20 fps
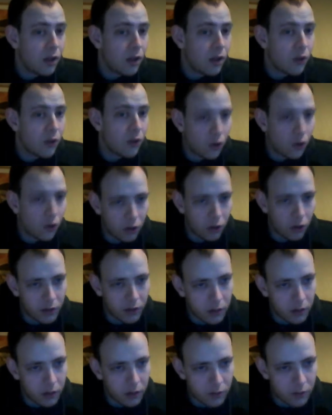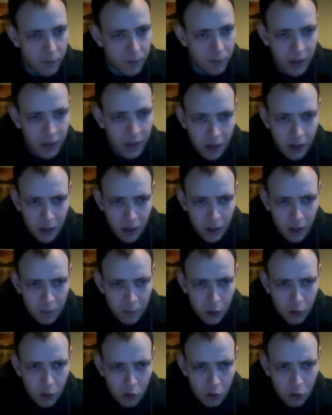the whole lot of them.
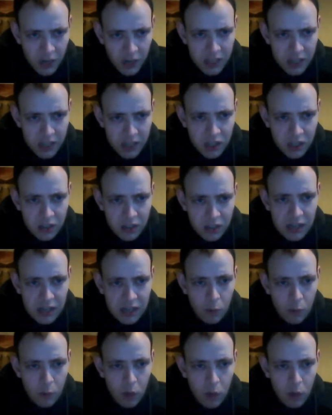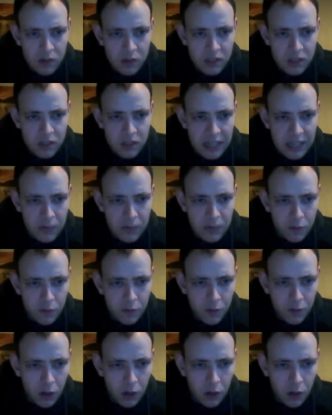More rockier songs like Once, Even
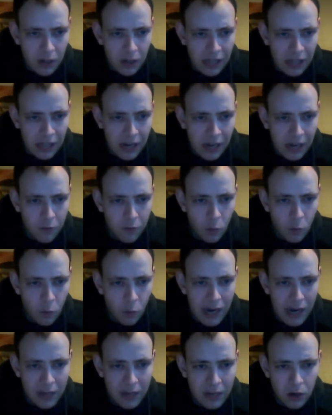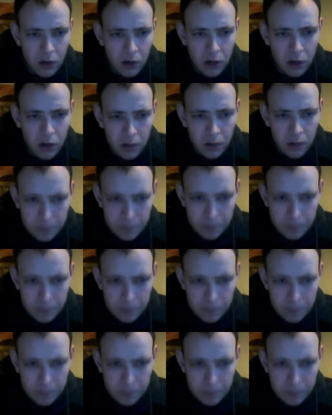Flow, Alive, Why Go,